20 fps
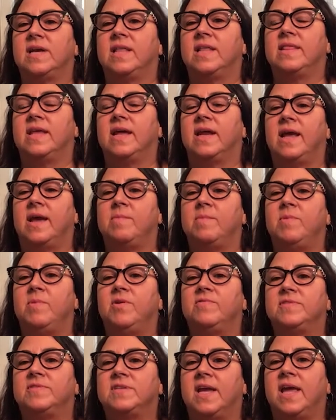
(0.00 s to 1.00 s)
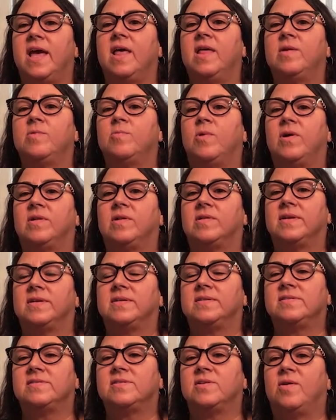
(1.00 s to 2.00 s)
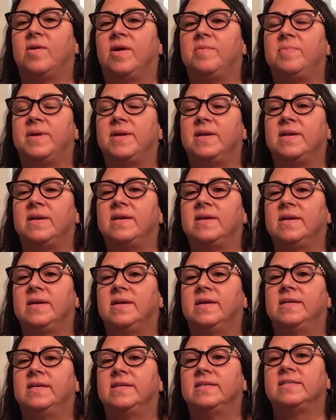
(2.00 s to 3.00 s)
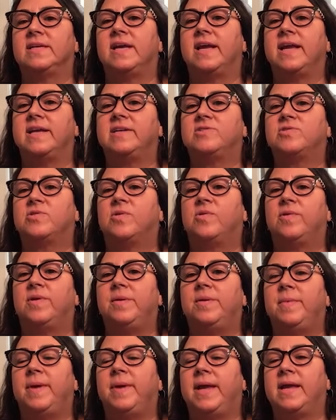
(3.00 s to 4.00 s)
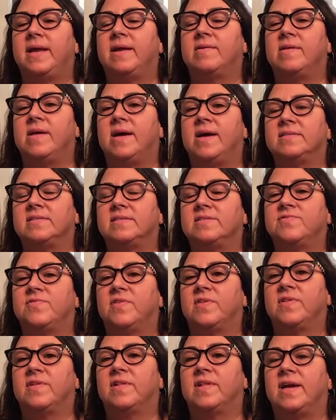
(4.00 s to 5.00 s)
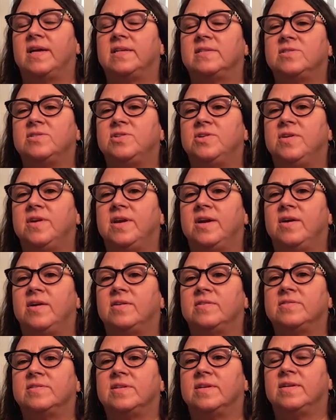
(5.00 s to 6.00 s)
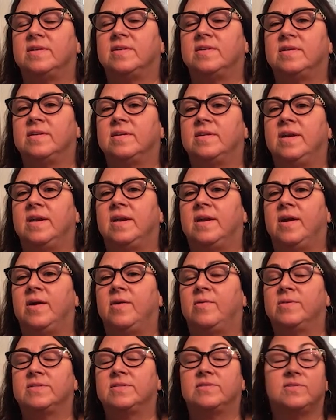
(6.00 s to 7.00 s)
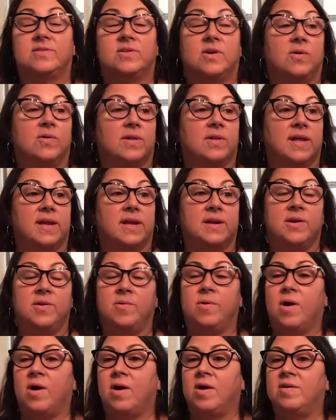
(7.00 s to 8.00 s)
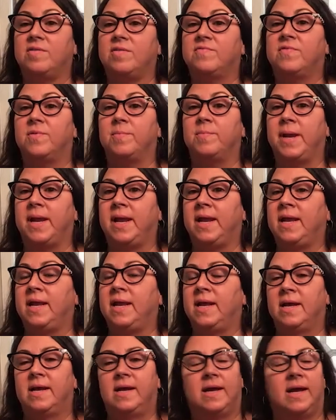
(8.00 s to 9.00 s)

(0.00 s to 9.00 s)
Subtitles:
And then I moved to Callenwald. And so I've been taking jewelry making classes for the last 2 years. And, it's a totally new art for me.